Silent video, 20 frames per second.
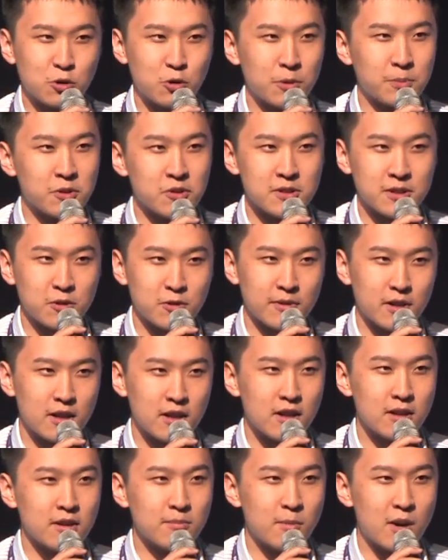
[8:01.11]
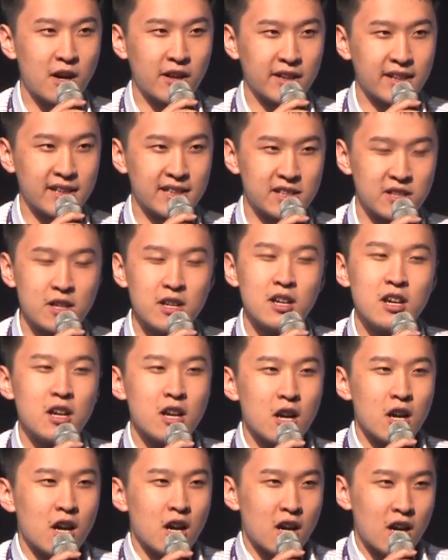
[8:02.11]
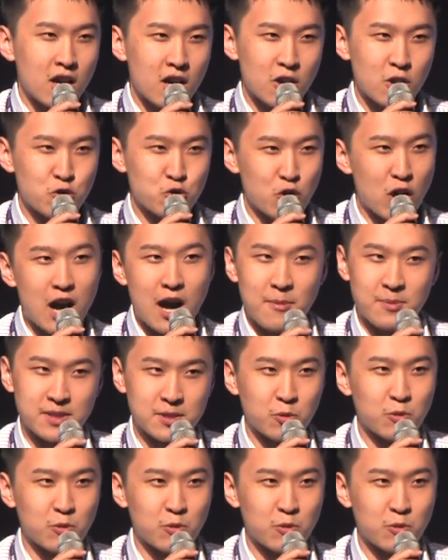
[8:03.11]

crypto market drops